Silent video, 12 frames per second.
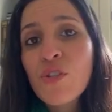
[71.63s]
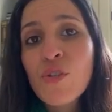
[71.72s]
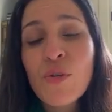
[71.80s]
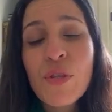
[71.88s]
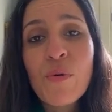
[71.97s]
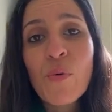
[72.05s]

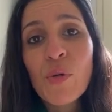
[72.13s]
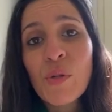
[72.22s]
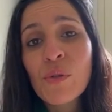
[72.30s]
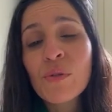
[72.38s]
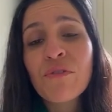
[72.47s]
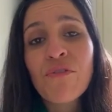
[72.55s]
to the
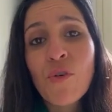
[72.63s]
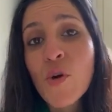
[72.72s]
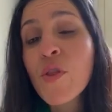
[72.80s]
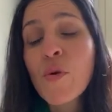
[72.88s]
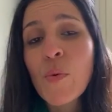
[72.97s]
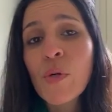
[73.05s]
world,
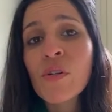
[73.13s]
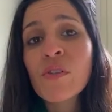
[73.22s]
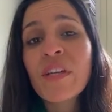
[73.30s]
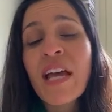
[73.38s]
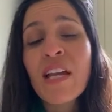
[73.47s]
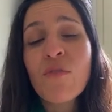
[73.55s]
for the
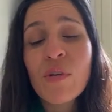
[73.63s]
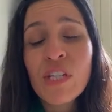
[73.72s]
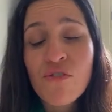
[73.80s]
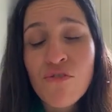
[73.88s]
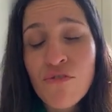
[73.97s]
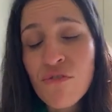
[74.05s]
world, and we
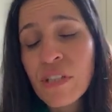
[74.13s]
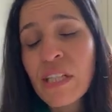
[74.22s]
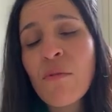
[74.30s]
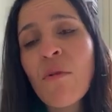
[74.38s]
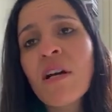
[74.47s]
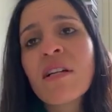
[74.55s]

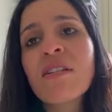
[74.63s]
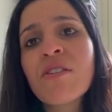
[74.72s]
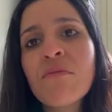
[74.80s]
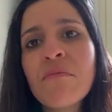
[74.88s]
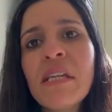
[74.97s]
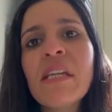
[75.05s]
truly want it
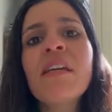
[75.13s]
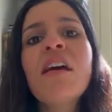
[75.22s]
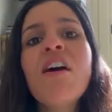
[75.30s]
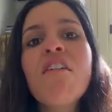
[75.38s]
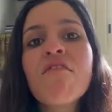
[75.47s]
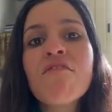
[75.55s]
to
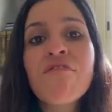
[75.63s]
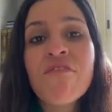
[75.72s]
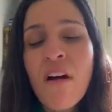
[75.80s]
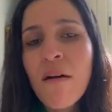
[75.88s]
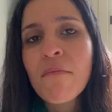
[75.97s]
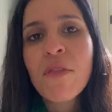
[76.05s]
be
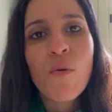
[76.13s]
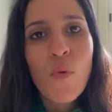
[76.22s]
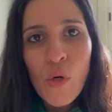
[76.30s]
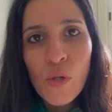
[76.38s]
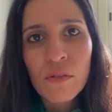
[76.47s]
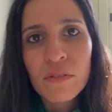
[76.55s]
from the
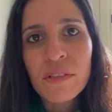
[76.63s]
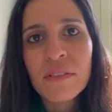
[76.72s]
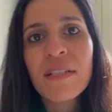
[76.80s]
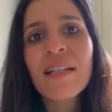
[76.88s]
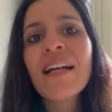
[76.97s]
world.